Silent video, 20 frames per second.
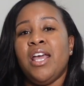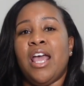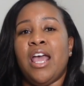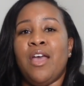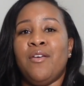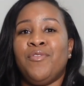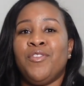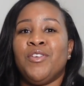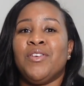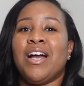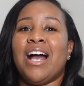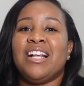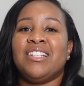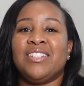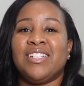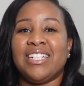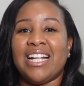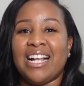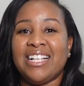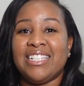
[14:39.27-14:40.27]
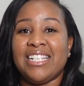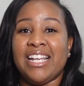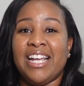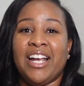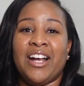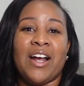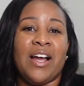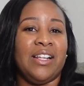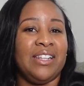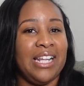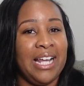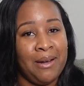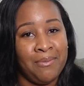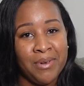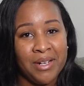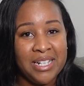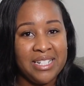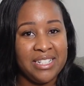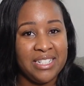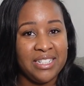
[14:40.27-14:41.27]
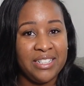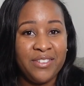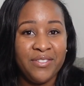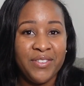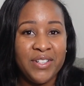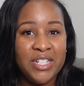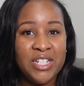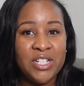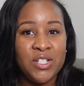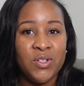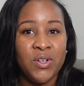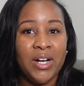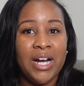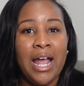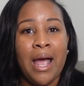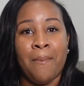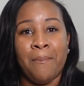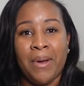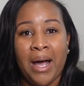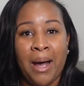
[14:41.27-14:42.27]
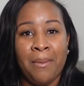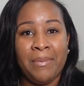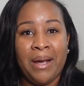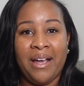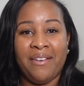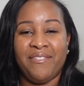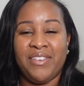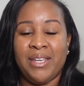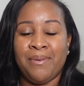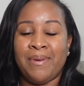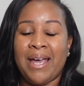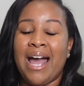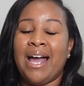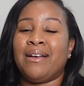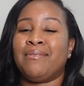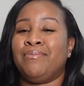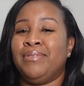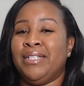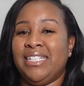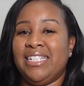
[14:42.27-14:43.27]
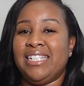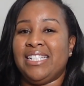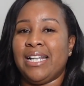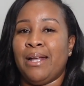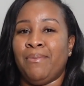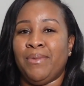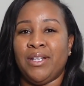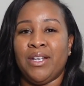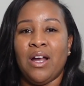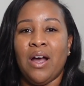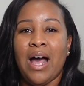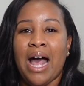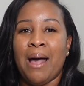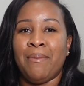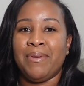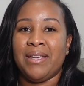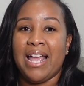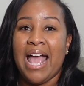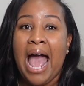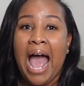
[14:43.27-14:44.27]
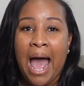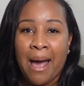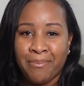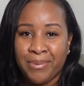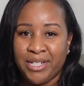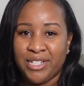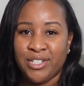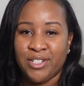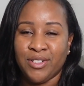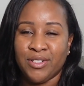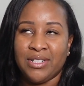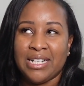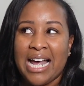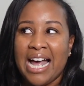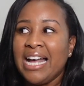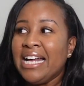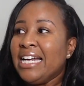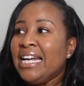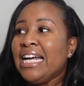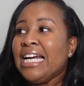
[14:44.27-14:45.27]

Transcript: If you guys would like to hear a labor and delivery story about my VBAC, please let me know. I'd be happy to do that.